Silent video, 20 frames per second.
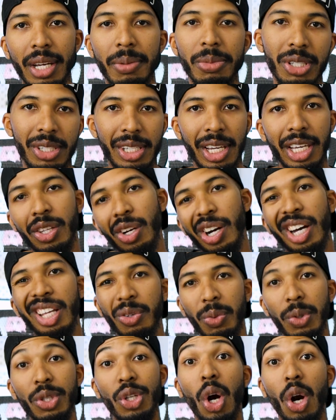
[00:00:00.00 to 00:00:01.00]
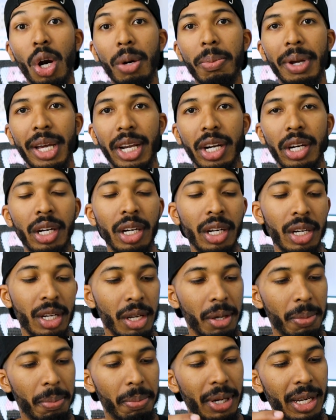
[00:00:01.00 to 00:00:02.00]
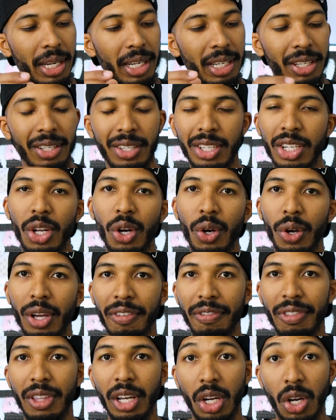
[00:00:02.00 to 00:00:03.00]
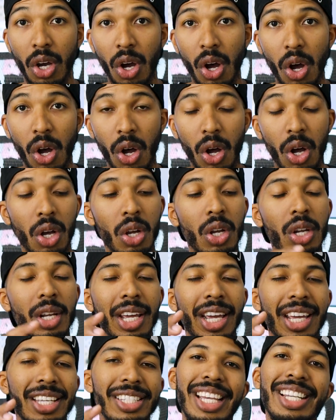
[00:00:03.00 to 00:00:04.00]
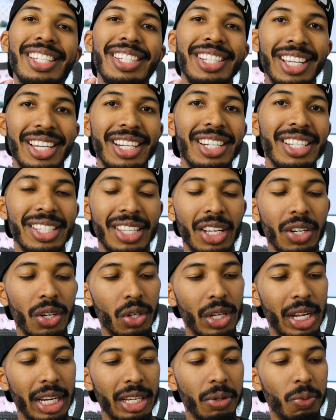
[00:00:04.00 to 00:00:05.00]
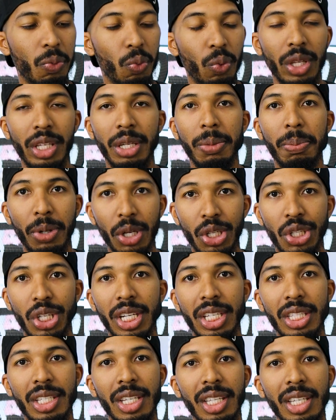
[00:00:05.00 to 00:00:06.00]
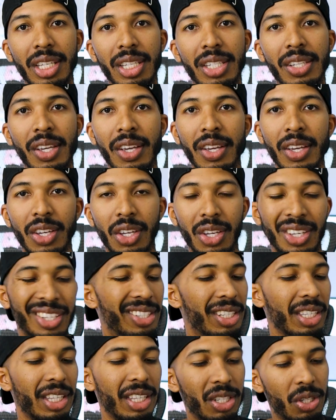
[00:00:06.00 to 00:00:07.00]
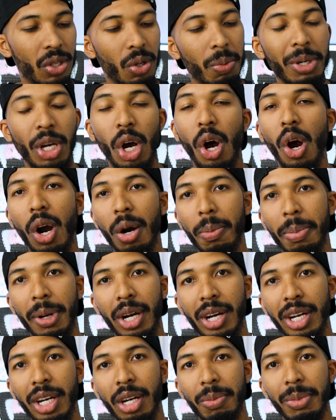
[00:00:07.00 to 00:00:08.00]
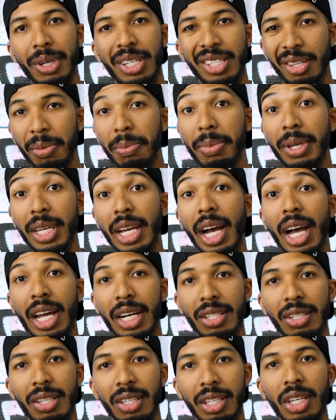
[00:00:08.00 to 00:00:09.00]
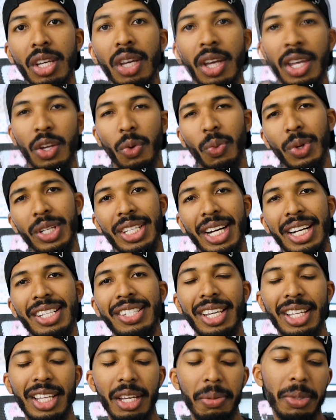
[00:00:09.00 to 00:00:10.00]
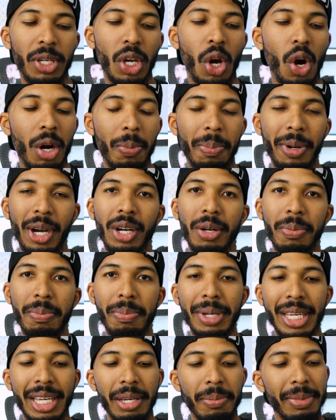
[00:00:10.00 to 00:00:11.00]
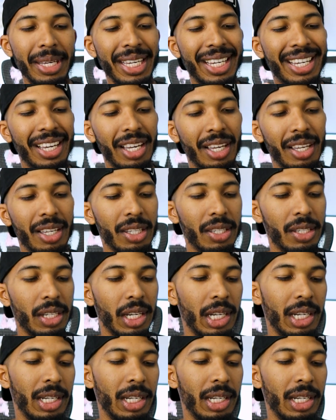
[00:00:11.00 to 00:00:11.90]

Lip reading: I'm just saying their other ones are better. But you know, if the call is as good as they're like really pushing into this is gonna be a hard pair of earbuds to beat, honestly. And the reason I say that'd be a hard pair to beat, because